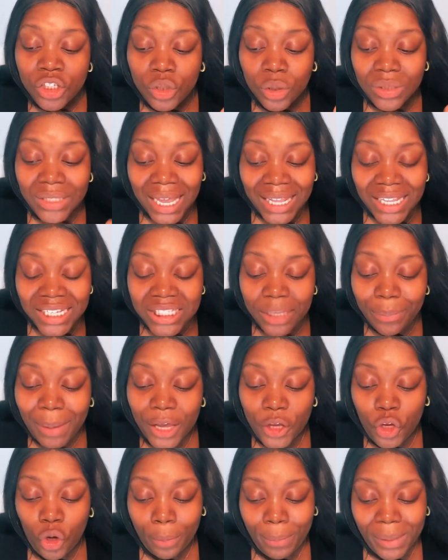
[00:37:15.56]
So tell us
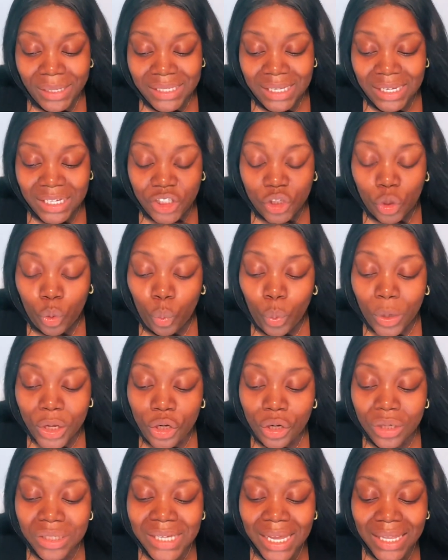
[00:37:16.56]
about your business. So
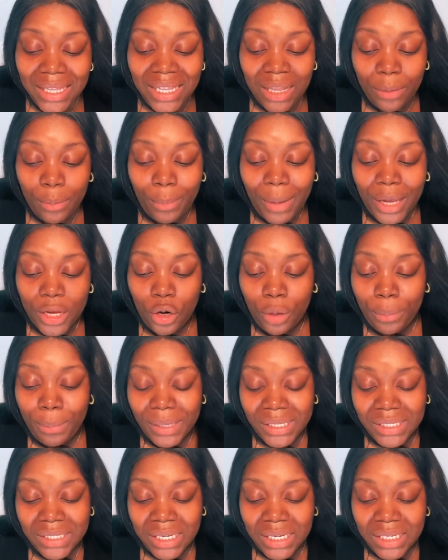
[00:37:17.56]
when you're telling them about your
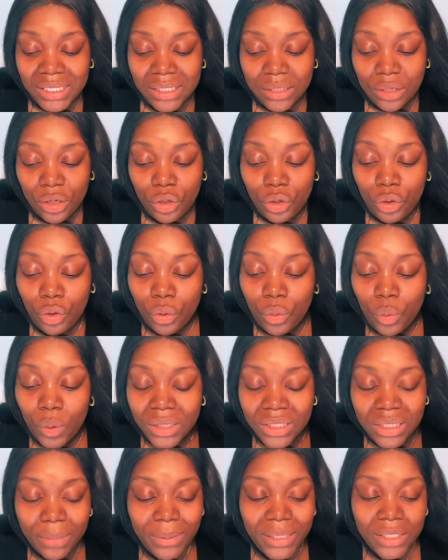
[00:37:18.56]
business, you're
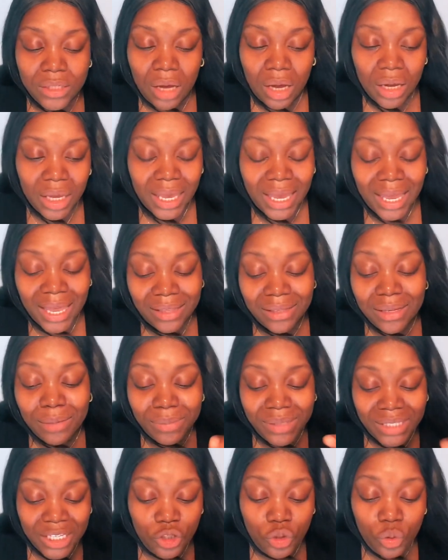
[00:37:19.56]
going to be talking,
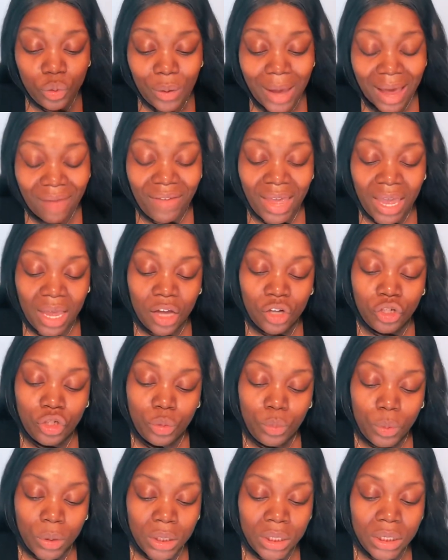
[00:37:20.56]
since you have
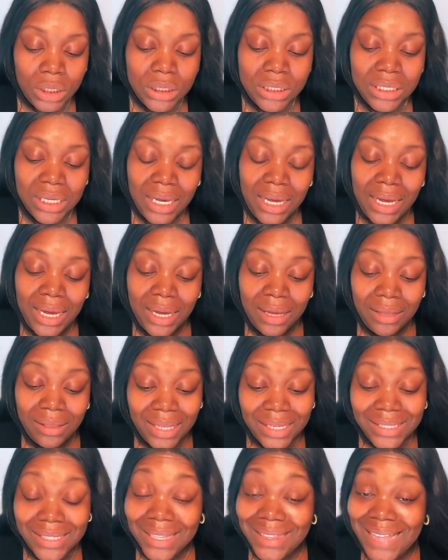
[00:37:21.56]
800 words,
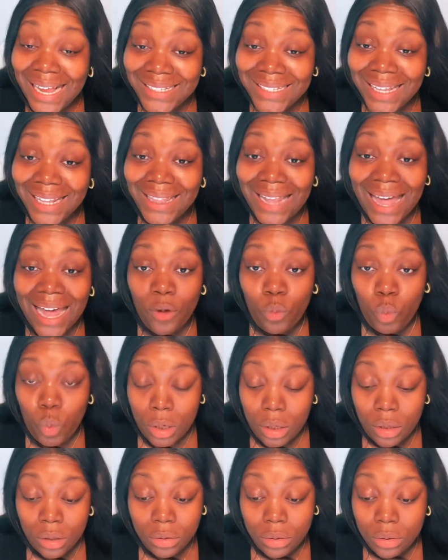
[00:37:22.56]
that's a lot of
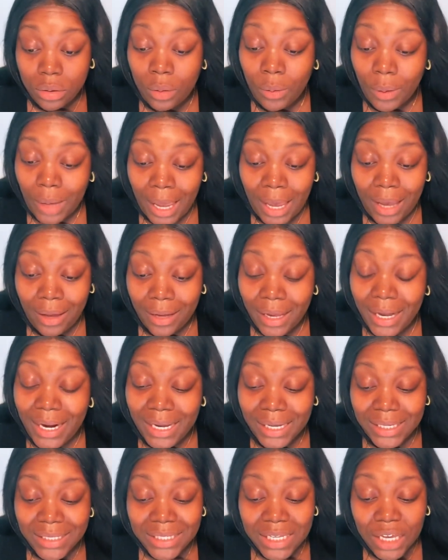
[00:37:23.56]
words. Okay. It
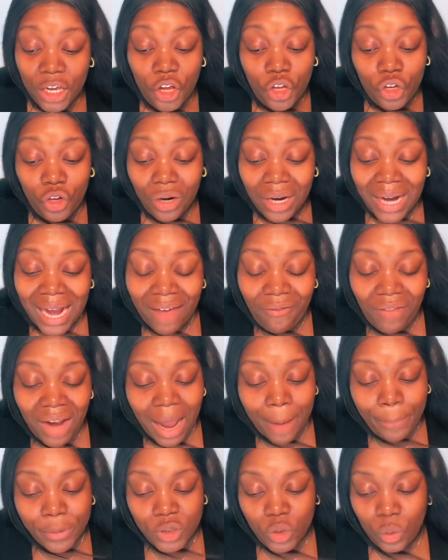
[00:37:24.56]
is. You're going to have
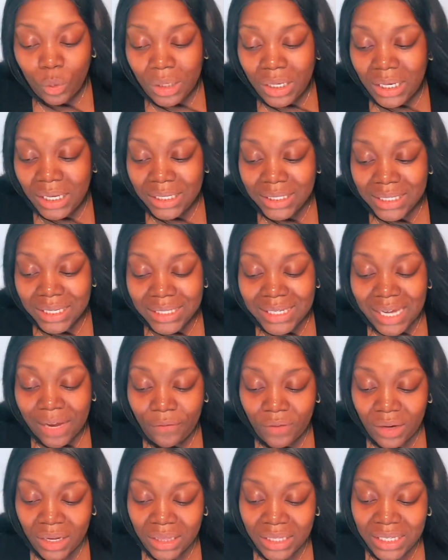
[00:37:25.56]
an opportunity to
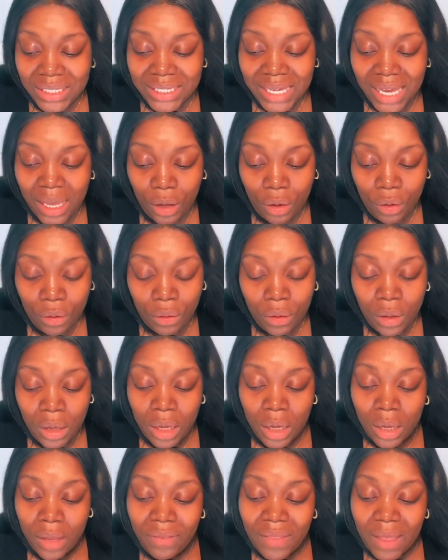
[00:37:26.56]
definitely tell
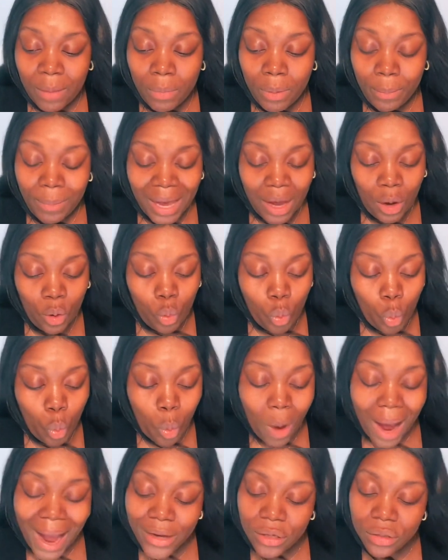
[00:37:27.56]
them about
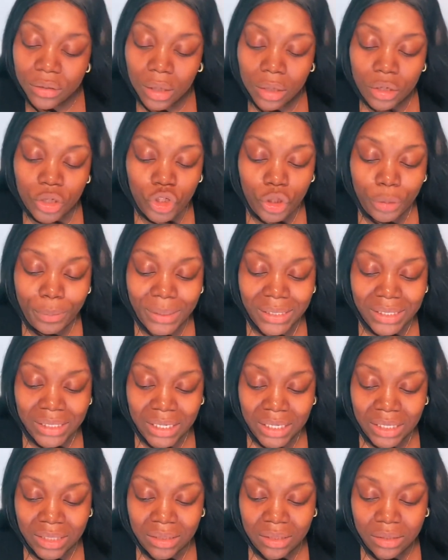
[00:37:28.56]
why you started your
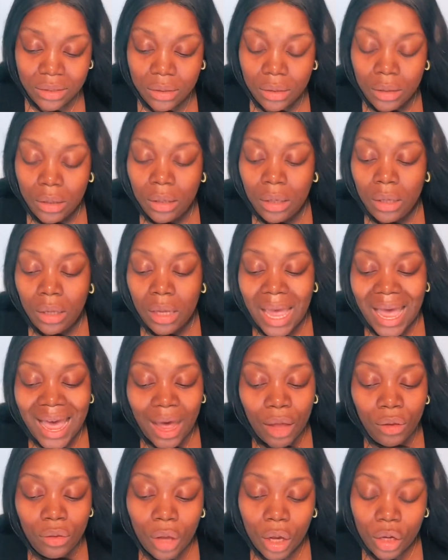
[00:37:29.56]
business,
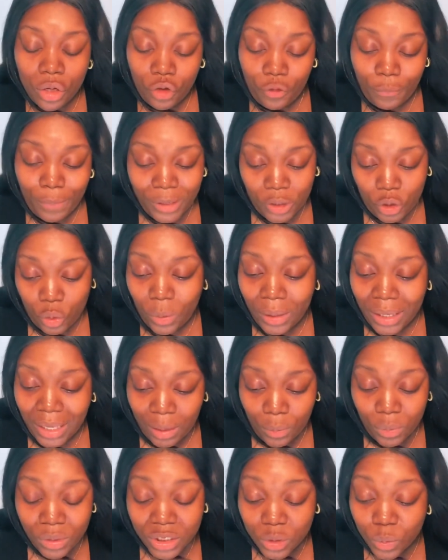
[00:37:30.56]
how long you've been doing
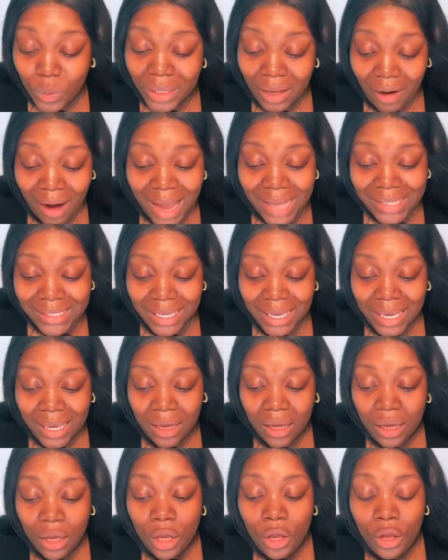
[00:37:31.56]
it, which is what they're
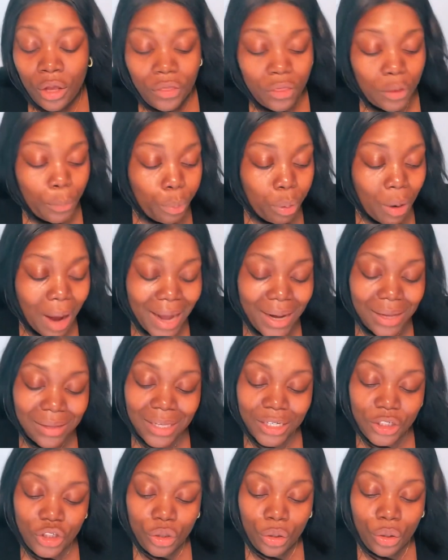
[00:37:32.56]
asking, the
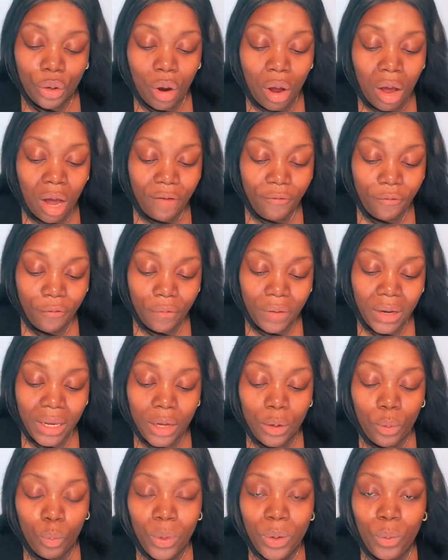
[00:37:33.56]
product that you're
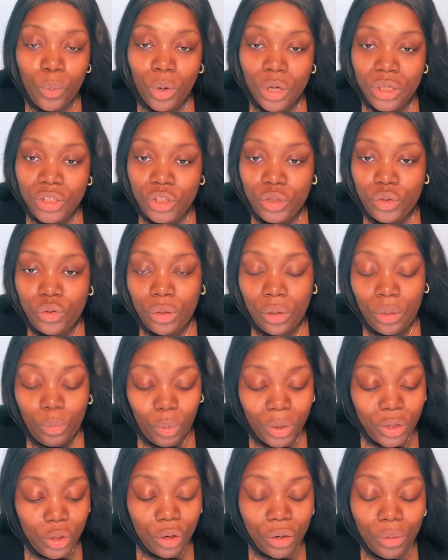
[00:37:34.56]
offering.
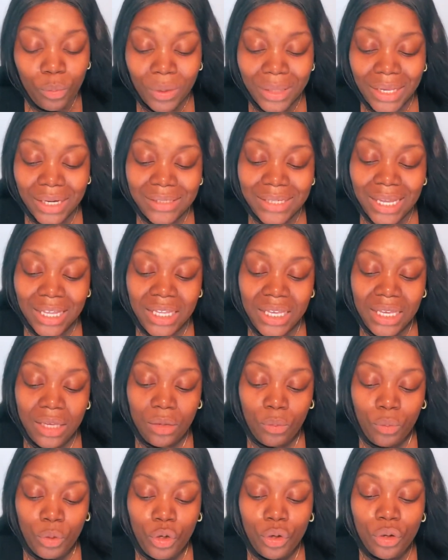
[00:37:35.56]
When you're
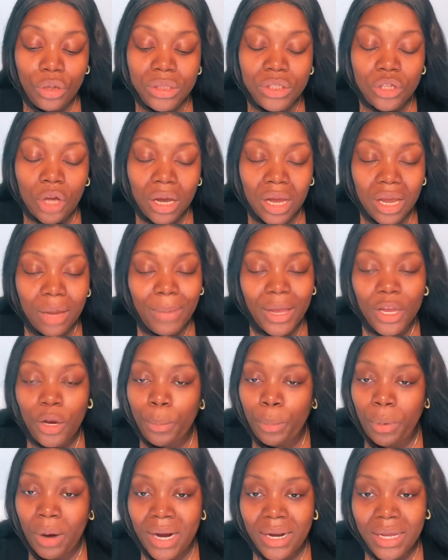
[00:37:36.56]
talking about
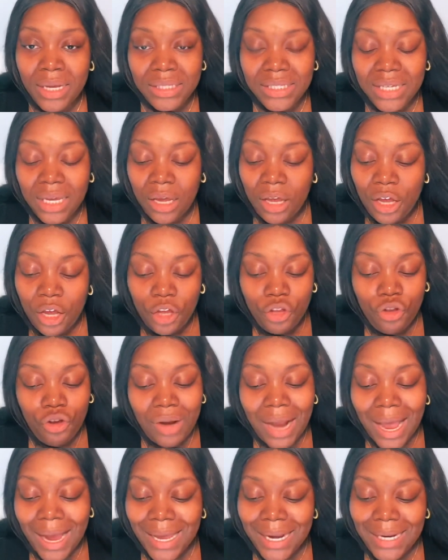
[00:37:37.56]
your product,
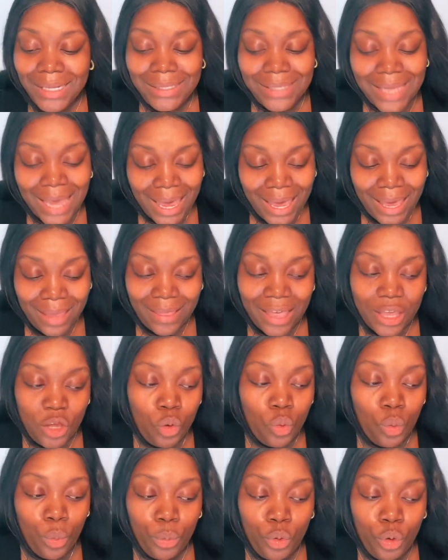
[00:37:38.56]
you're not going to say that
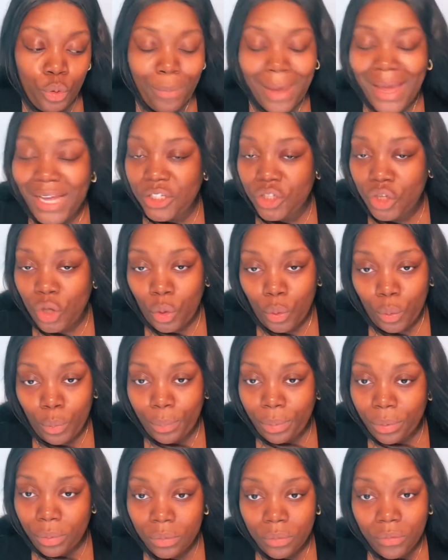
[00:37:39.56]
you make soap.